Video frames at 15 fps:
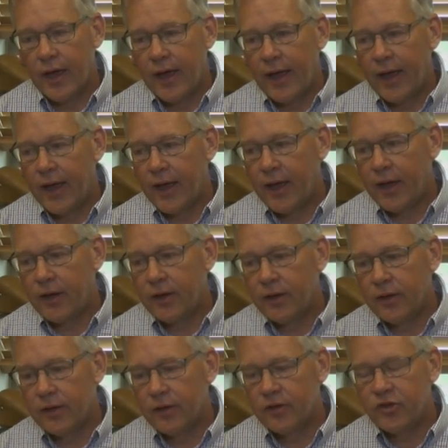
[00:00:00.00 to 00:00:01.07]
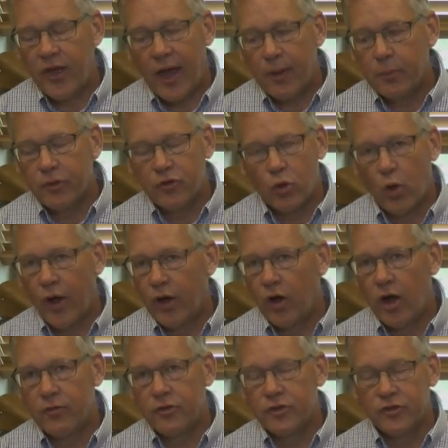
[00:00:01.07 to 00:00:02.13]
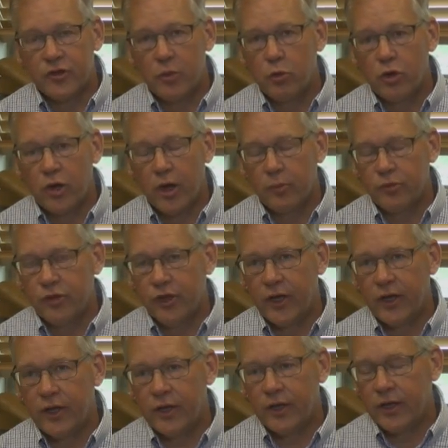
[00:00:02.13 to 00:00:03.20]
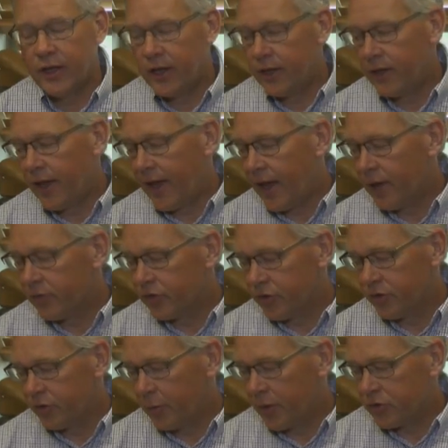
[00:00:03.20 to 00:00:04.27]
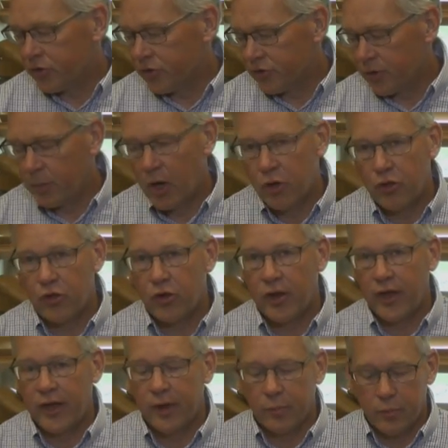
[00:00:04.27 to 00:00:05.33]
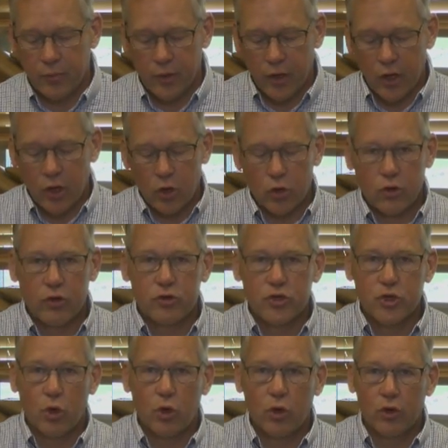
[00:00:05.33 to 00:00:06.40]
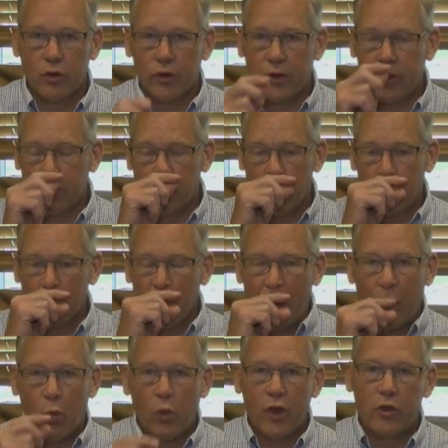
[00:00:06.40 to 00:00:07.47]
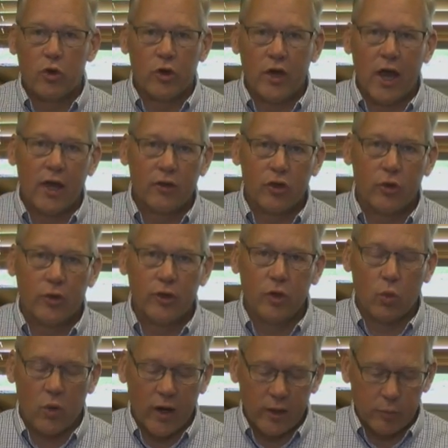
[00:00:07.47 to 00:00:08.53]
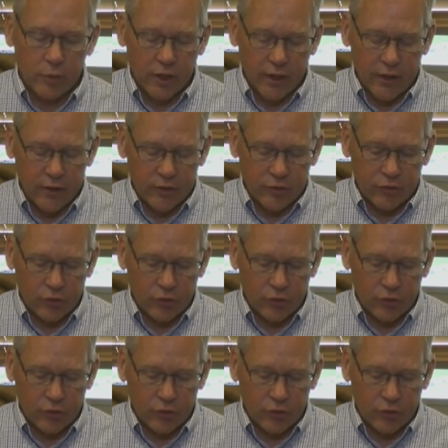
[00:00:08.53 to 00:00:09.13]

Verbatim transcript: And this happens quite often. Someone comes in and, and they have suspicions about their hip or their shoulder and whether or not they're in the right place.